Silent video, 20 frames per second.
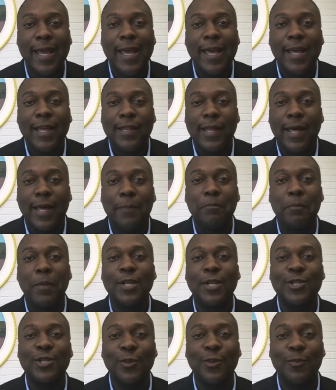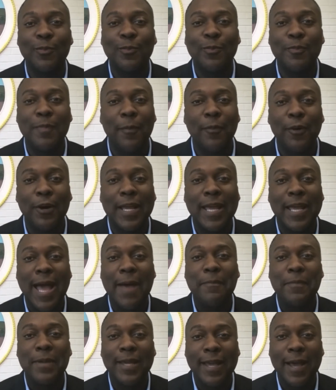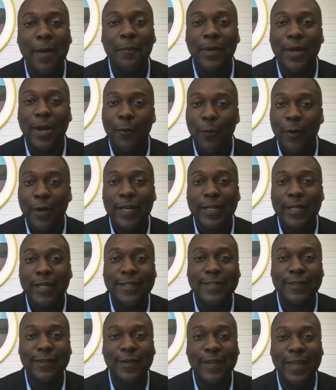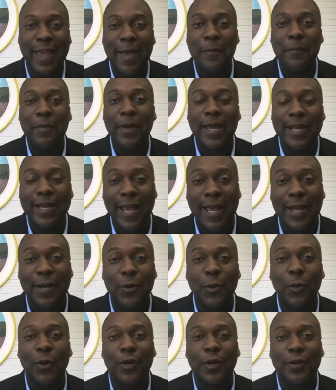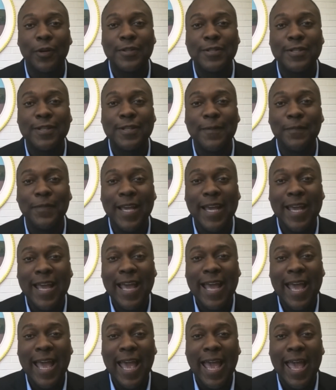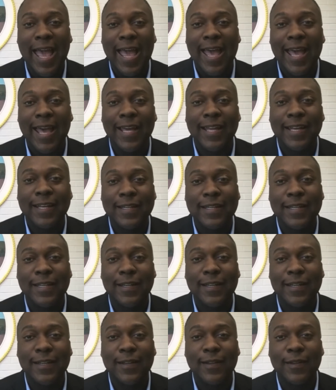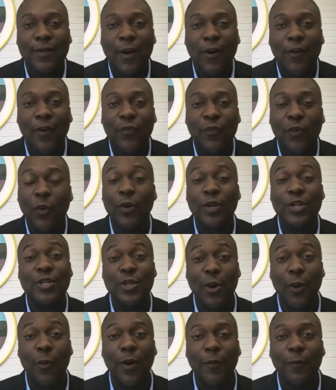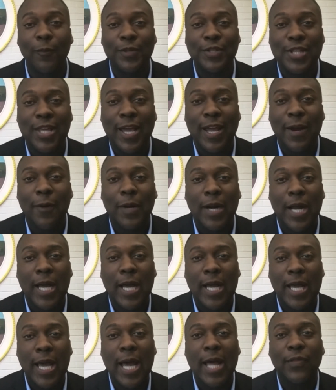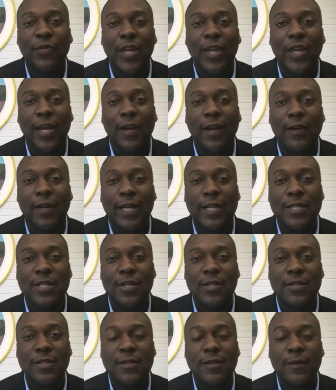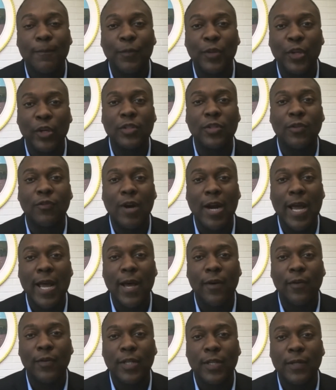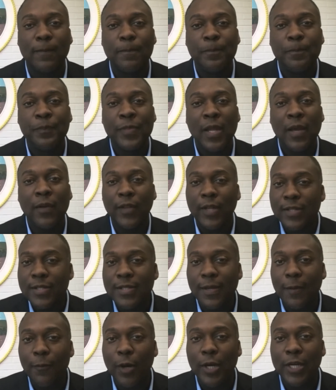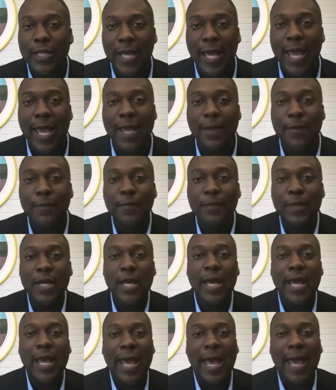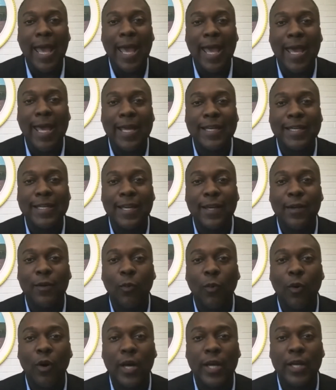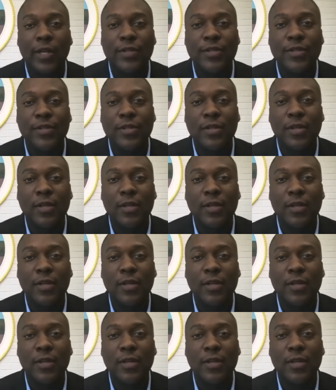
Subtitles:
that muscle memory got me up and I went to campaign headquarters. And of course, no one was there when I got there, and I just looked around, and then someone came, and it was